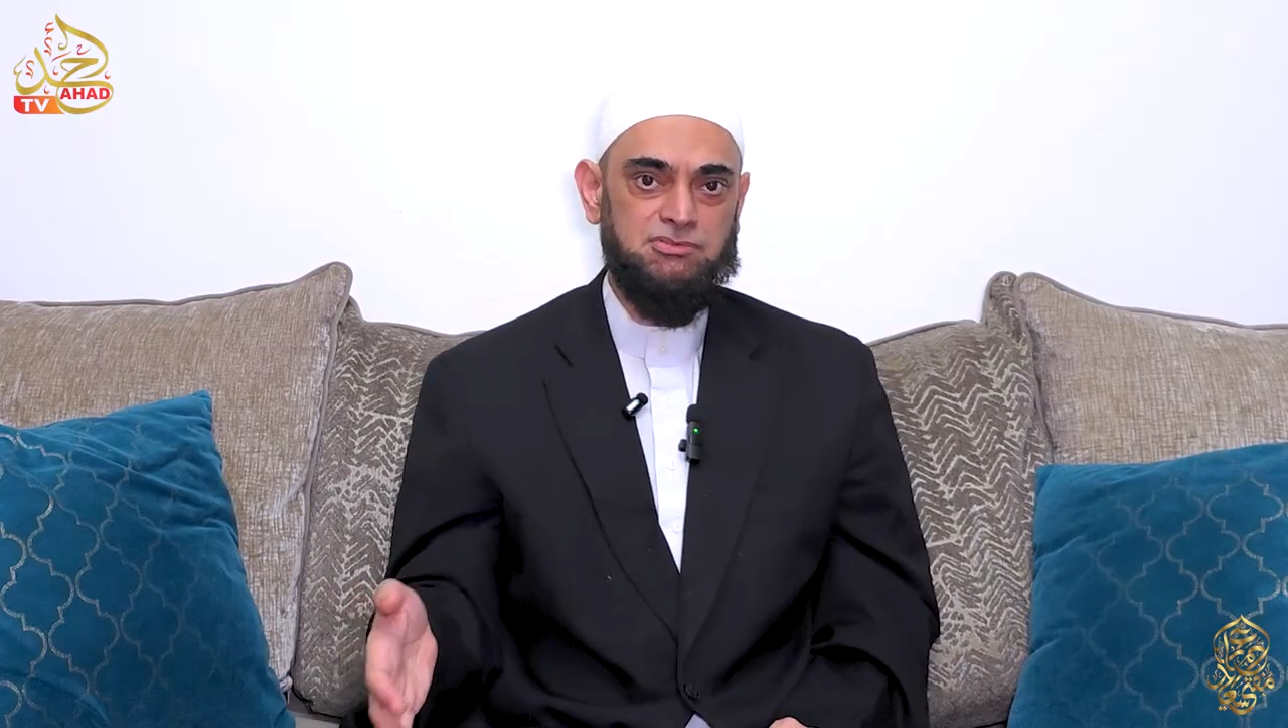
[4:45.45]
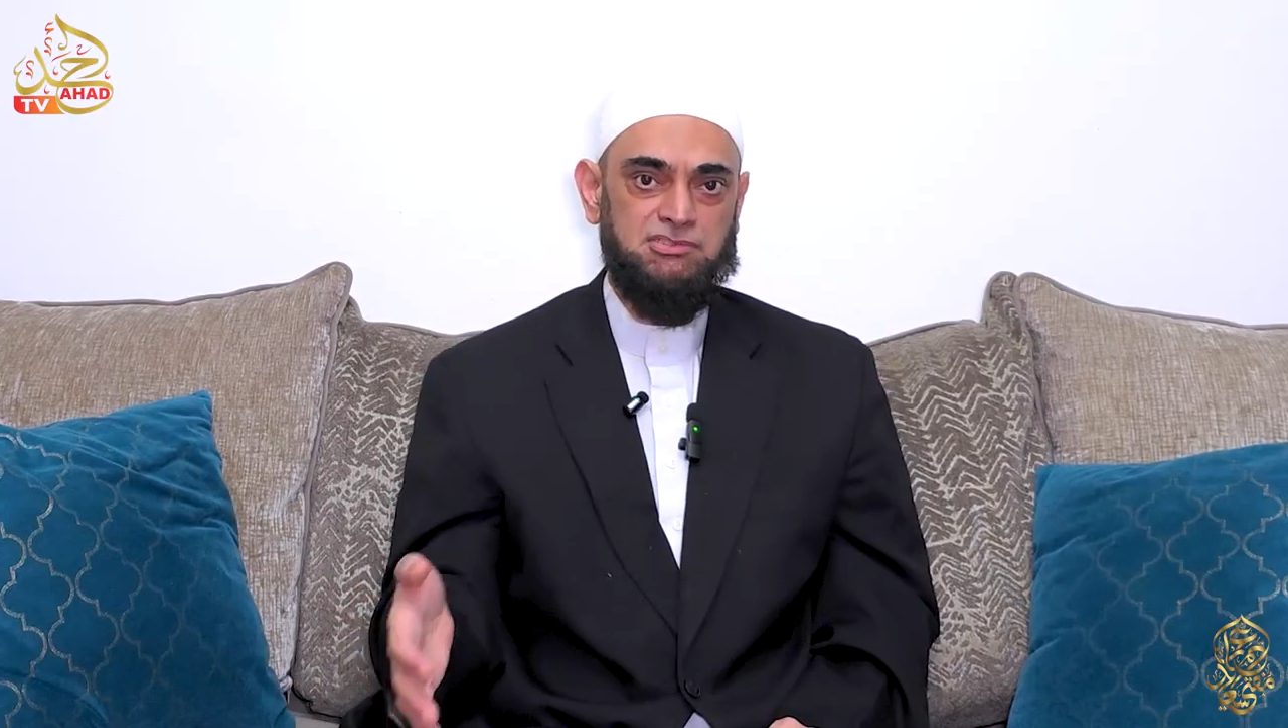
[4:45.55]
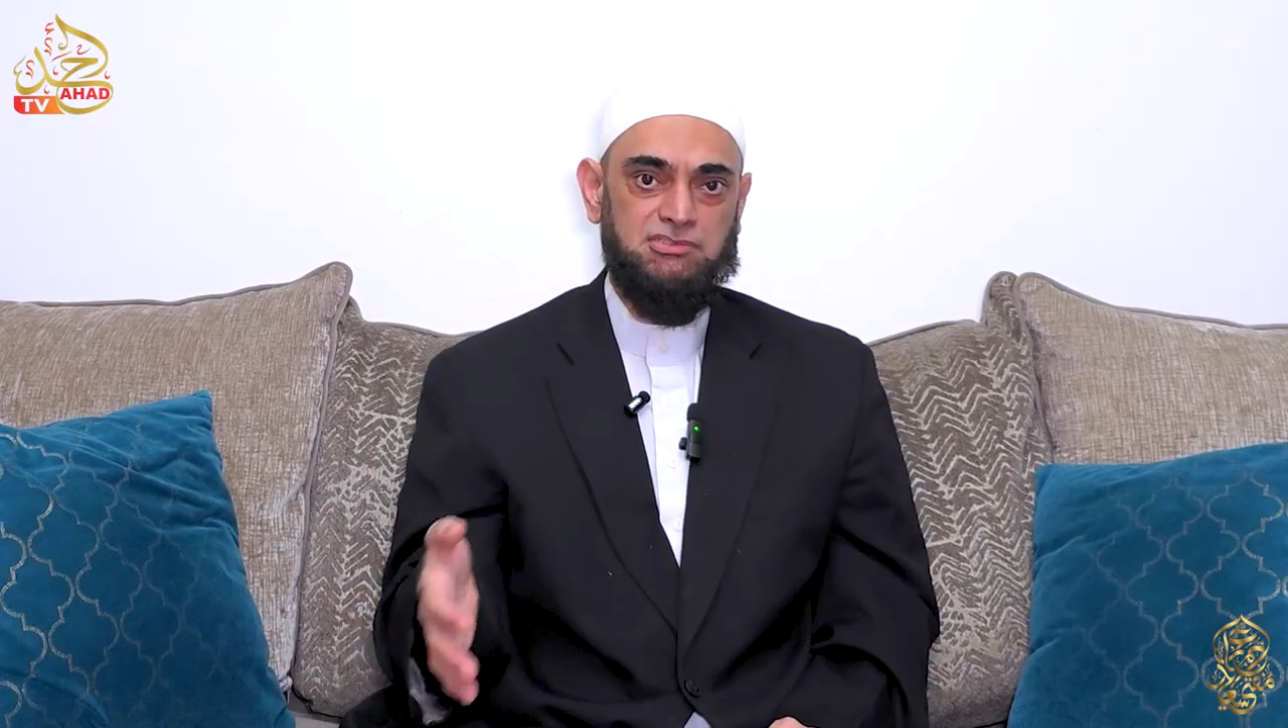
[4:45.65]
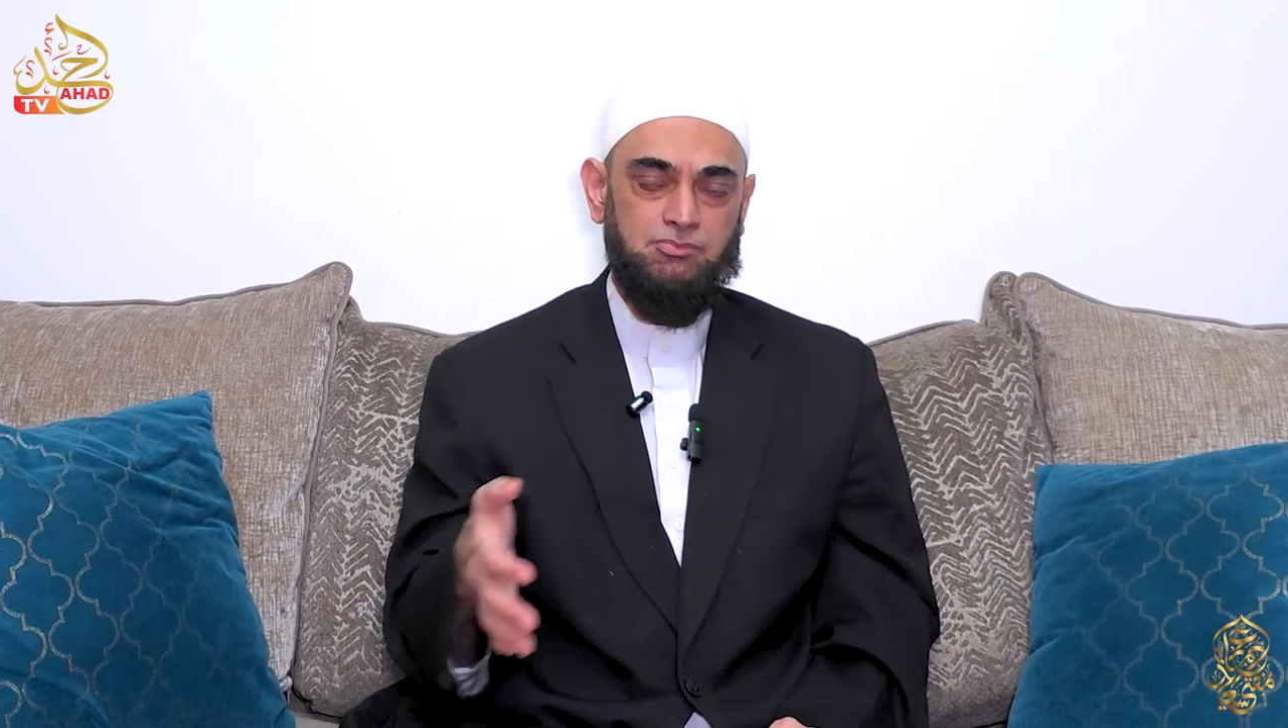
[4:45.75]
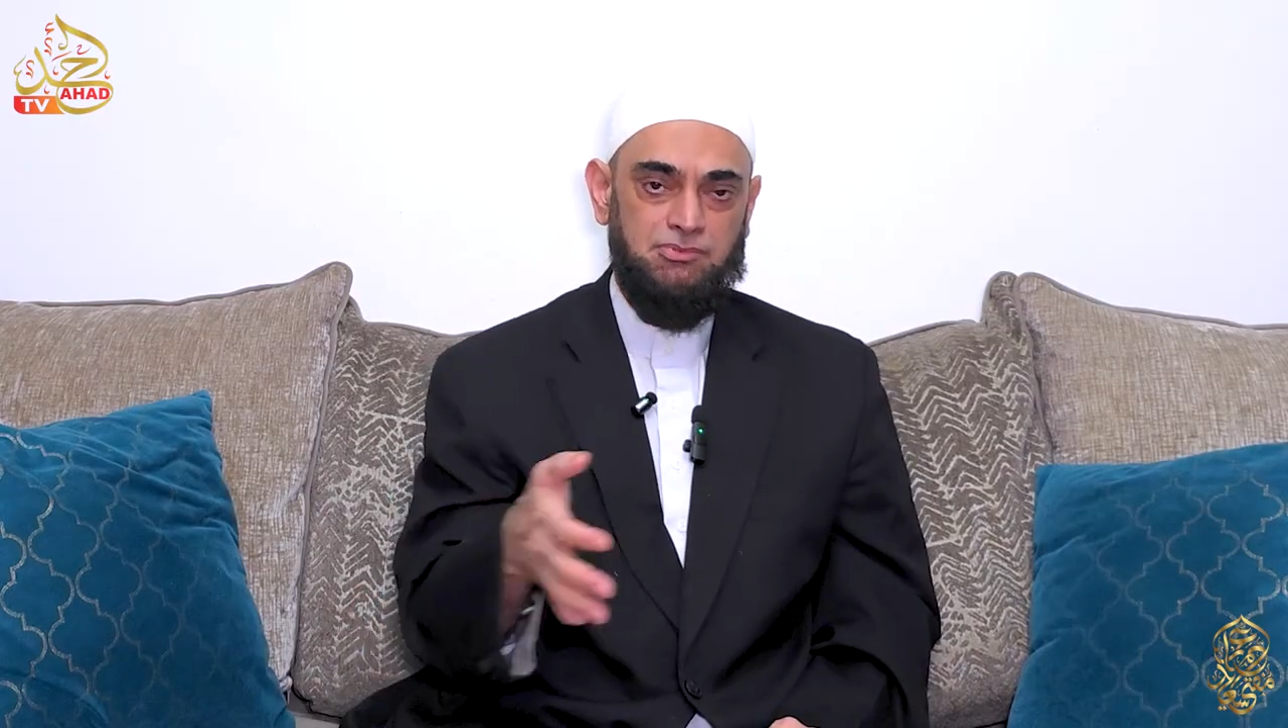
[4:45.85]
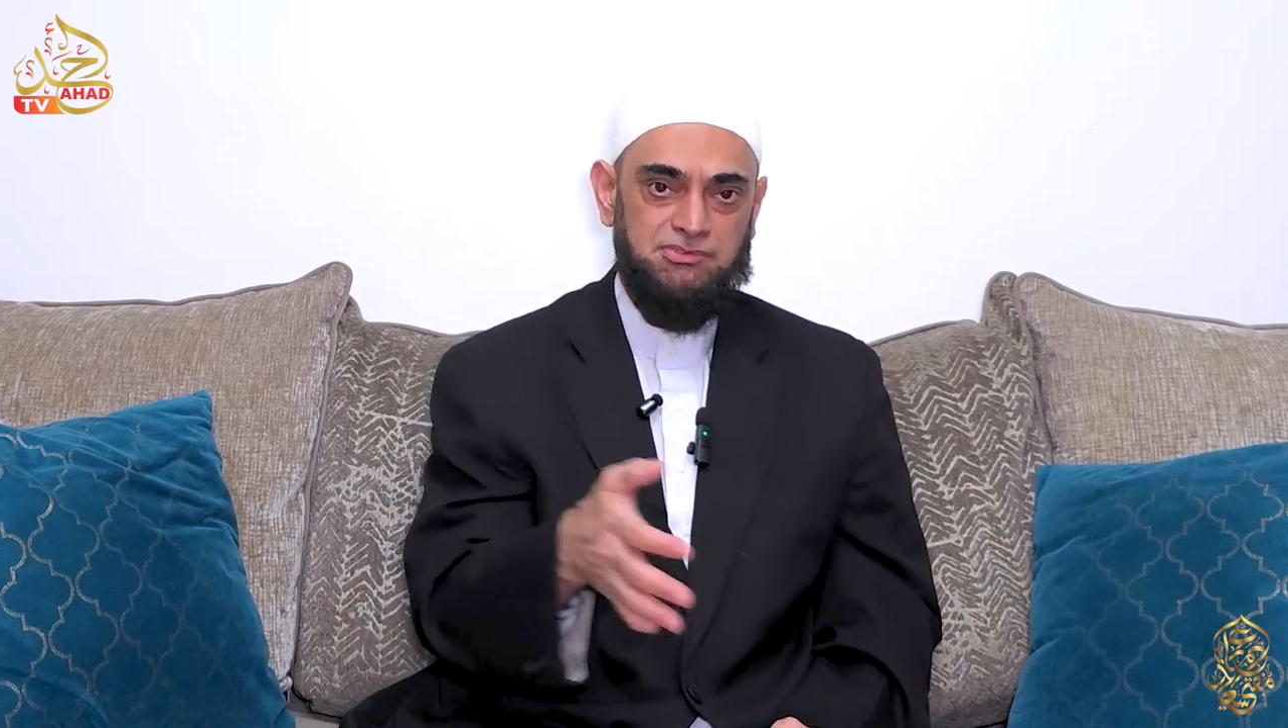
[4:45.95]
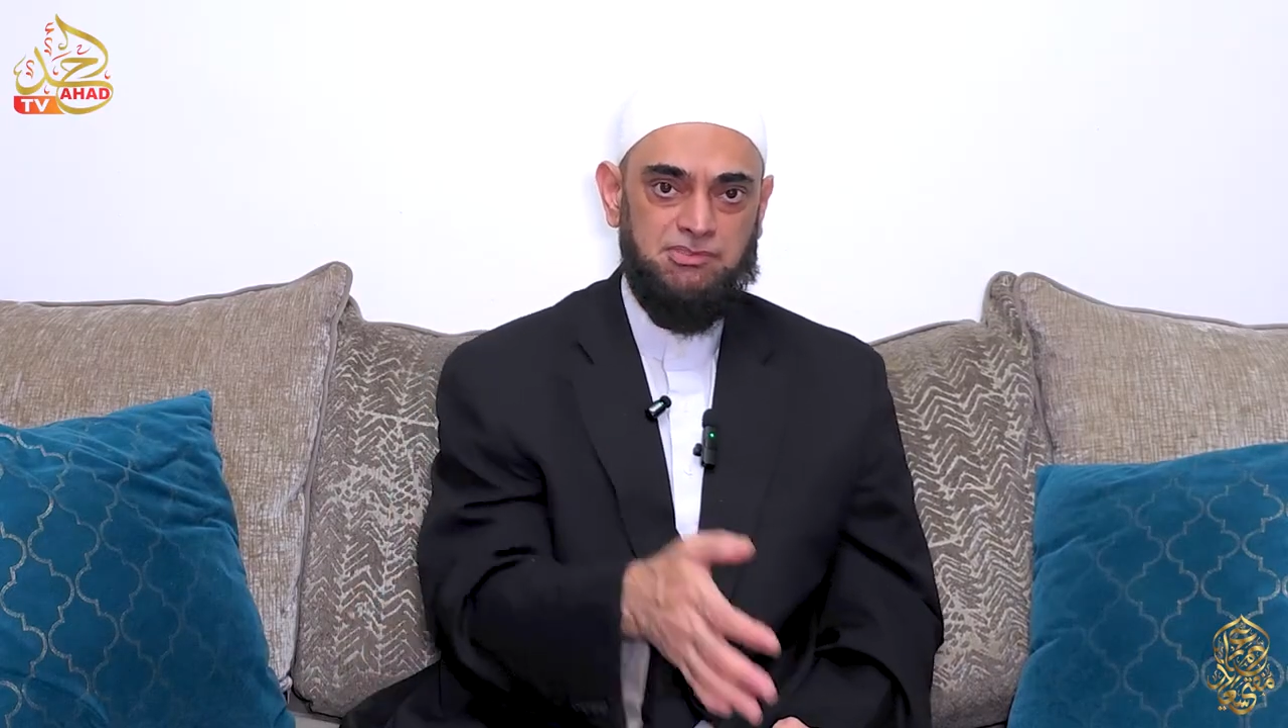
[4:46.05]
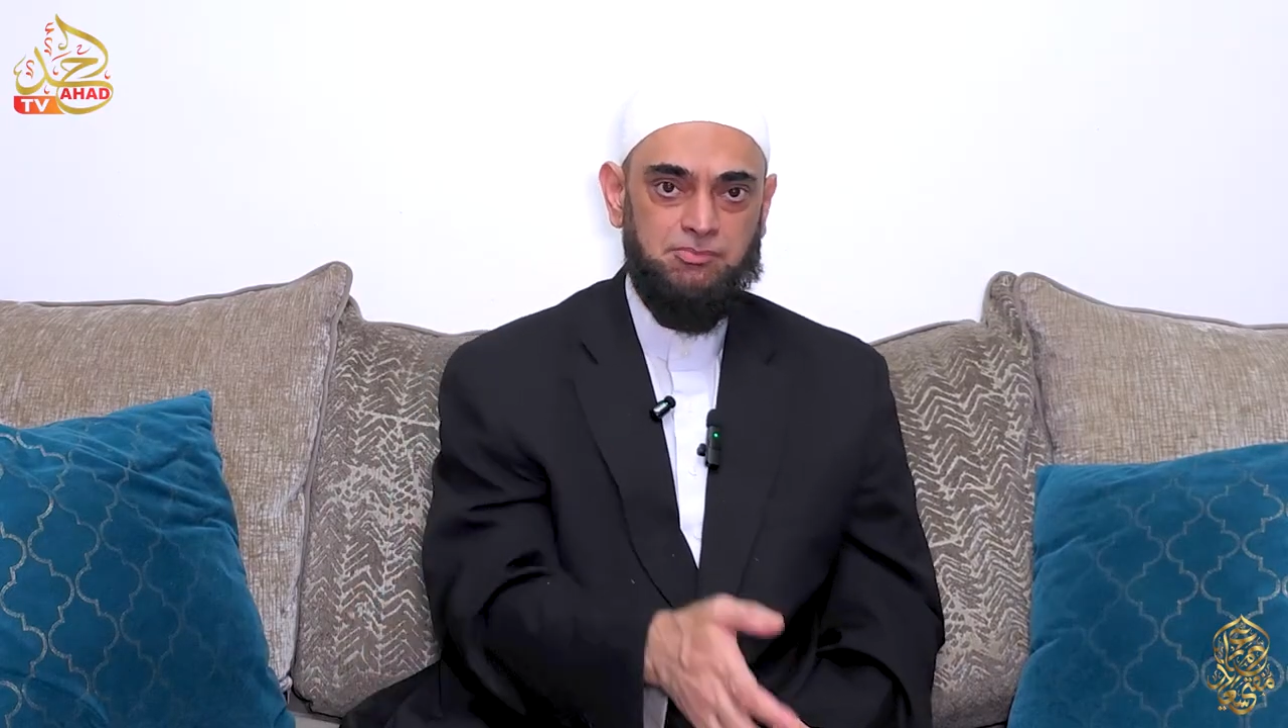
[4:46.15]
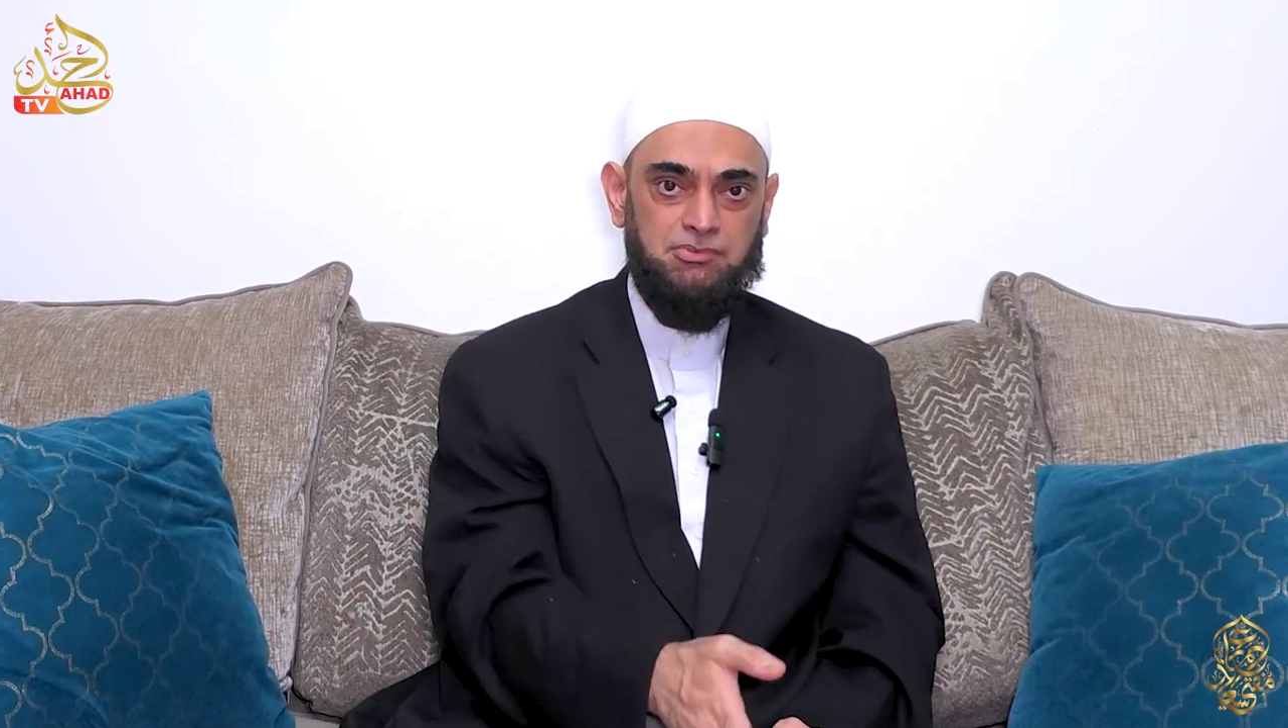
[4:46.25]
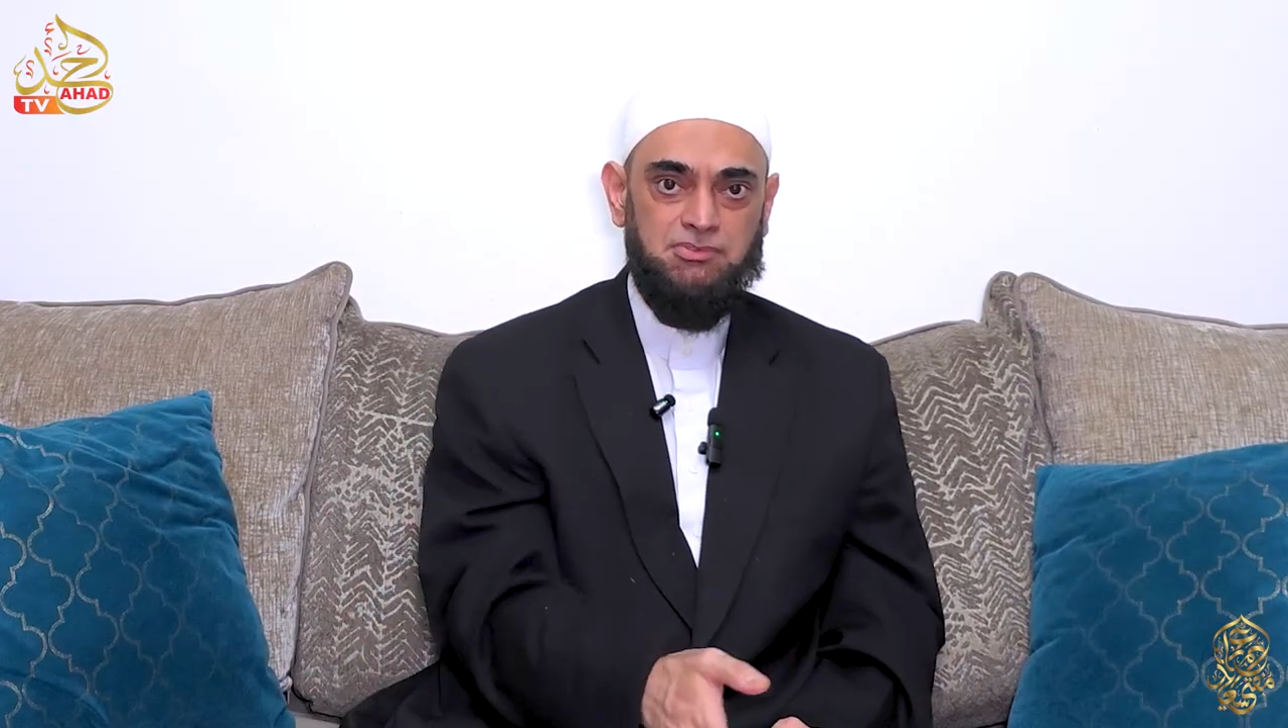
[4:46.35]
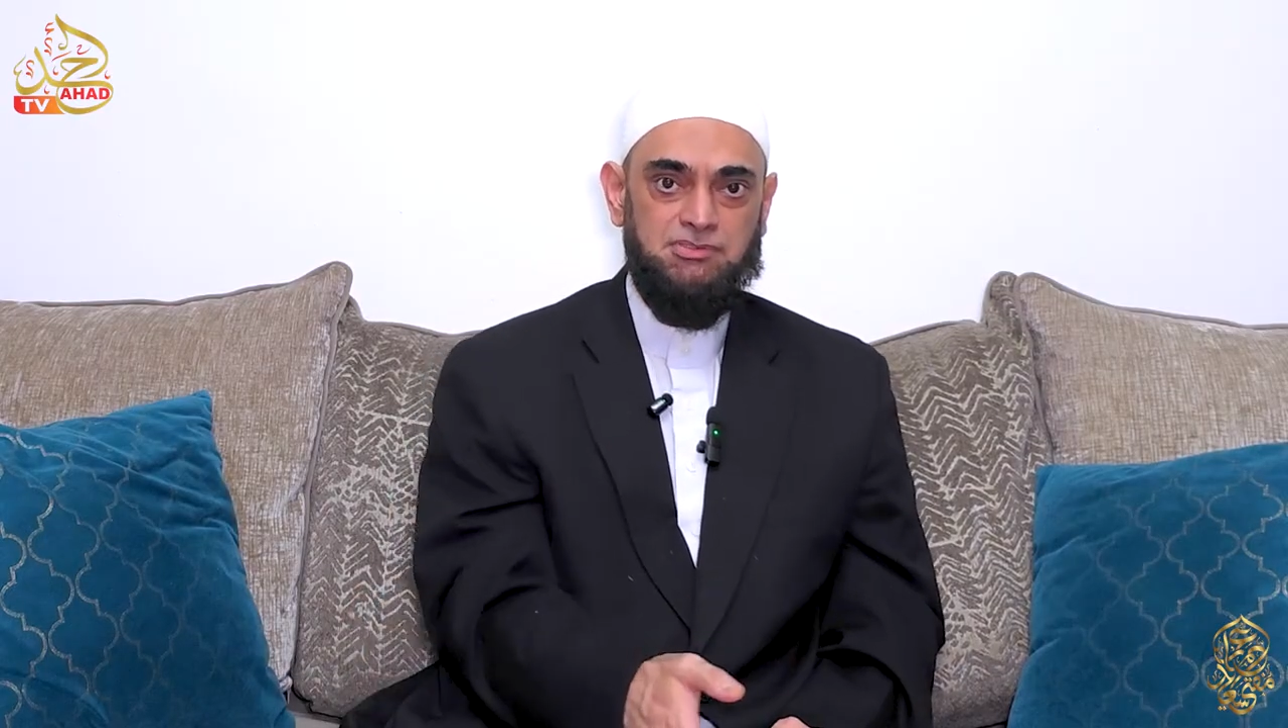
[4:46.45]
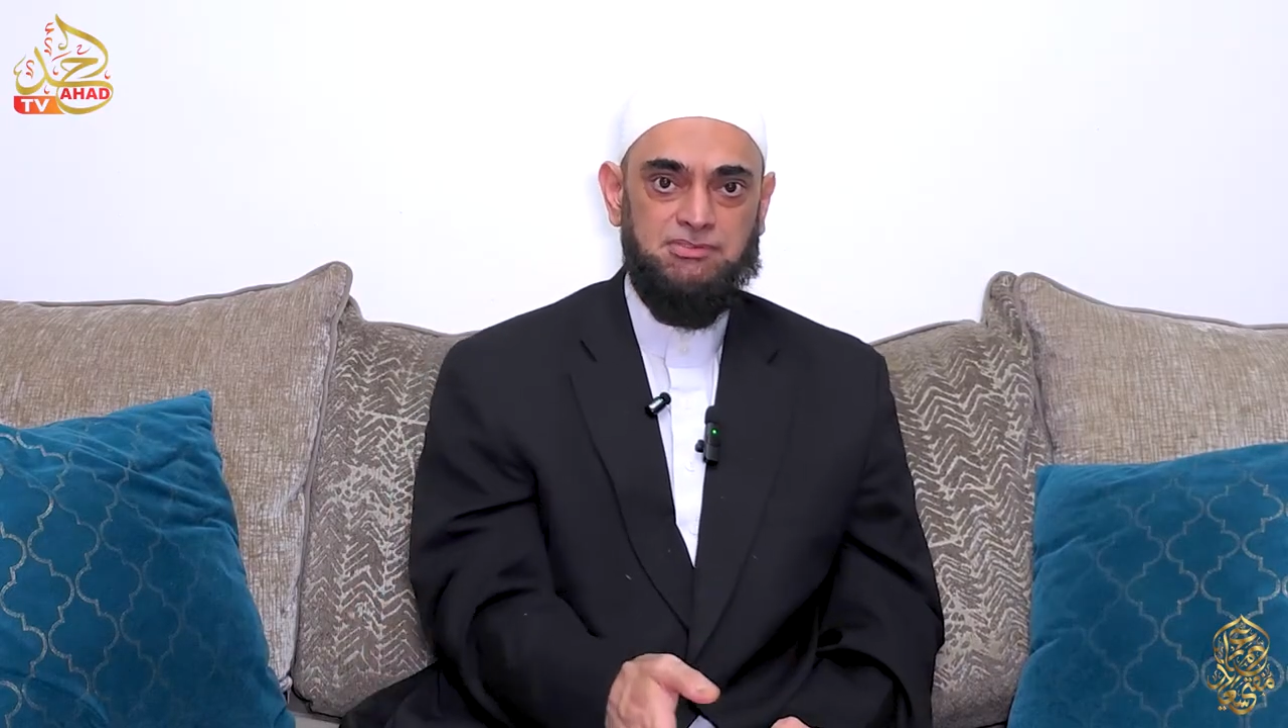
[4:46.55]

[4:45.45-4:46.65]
and the police reports